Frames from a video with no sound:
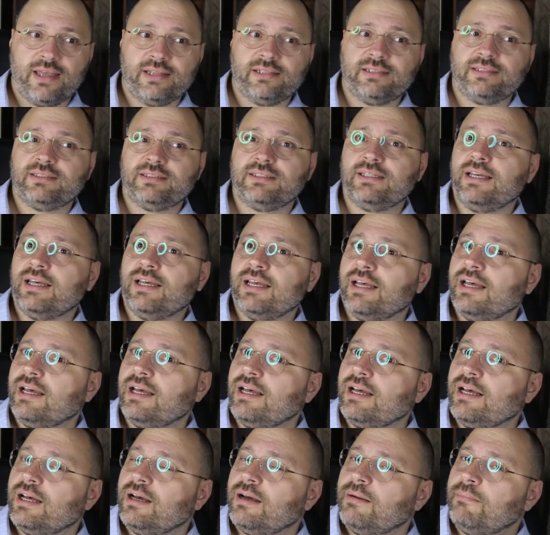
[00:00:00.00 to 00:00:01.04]
and
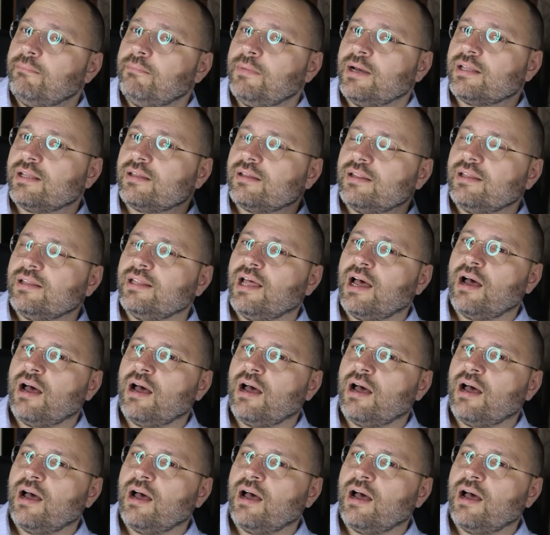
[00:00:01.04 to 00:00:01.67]
uh, but